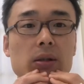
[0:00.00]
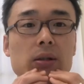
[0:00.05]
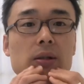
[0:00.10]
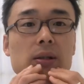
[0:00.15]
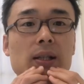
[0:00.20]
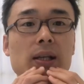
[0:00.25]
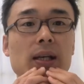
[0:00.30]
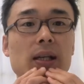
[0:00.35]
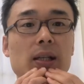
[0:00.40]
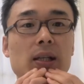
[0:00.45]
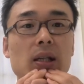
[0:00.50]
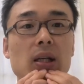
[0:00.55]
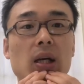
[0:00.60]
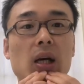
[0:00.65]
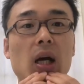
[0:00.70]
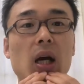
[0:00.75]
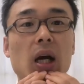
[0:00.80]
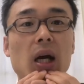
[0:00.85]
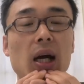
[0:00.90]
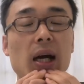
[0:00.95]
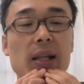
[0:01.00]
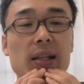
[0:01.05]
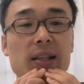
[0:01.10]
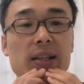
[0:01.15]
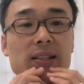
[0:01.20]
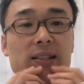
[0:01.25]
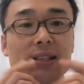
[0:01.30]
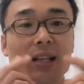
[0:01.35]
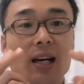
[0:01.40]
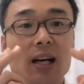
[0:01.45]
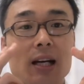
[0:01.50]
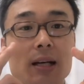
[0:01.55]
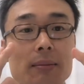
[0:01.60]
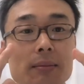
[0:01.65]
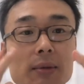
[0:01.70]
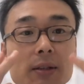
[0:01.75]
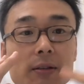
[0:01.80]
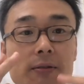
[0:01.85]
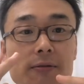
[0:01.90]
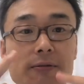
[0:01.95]
Okay, and this time
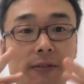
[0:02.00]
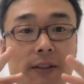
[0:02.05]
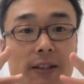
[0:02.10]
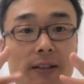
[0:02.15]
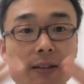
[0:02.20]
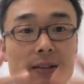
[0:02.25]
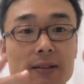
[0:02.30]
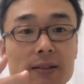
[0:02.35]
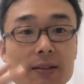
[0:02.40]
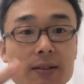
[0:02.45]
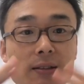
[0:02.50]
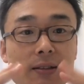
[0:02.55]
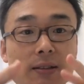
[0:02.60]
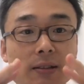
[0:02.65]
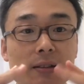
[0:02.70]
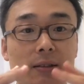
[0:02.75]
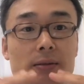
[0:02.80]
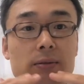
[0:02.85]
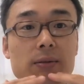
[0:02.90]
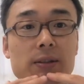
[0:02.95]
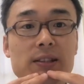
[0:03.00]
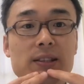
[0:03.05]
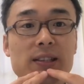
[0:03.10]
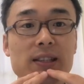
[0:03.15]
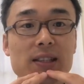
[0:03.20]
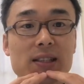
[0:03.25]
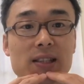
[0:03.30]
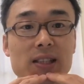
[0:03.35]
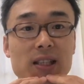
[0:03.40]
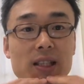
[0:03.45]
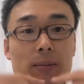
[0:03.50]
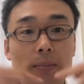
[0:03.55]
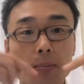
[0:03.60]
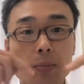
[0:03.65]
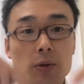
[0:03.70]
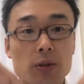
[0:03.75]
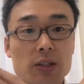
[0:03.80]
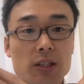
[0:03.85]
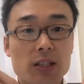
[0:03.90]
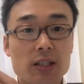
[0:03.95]
the fingers resist
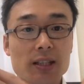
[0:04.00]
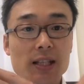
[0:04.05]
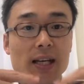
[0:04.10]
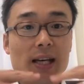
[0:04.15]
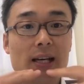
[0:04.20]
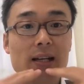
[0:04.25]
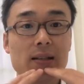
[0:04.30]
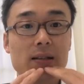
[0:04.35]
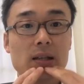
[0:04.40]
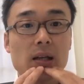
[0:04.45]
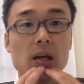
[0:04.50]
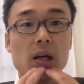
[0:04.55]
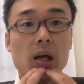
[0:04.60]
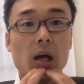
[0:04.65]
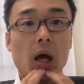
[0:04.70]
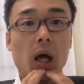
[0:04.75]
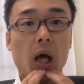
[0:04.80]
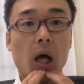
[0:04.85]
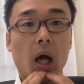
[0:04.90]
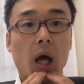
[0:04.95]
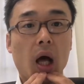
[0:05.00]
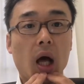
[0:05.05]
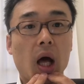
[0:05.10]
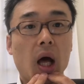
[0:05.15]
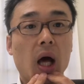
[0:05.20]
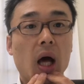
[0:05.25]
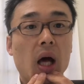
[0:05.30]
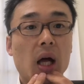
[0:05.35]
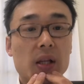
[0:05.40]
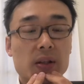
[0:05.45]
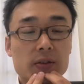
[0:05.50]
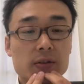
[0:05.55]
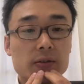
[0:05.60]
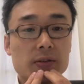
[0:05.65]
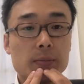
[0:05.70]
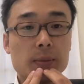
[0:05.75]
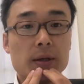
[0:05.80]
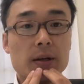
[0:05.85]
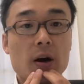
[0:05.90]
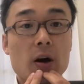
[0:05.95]
pushing down. So
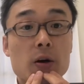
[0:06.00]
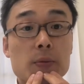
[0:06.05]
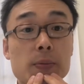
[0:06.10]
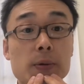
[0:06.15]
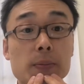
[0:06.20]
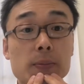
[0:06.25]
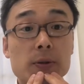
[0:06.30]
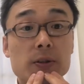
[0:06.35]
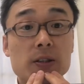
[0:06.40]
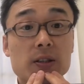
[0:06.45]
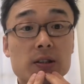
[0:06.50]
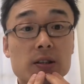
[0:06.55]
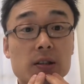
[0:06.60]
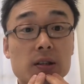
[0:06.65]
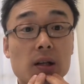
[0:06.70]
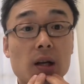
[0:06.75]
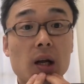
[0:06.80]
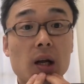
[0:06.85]
from an open position,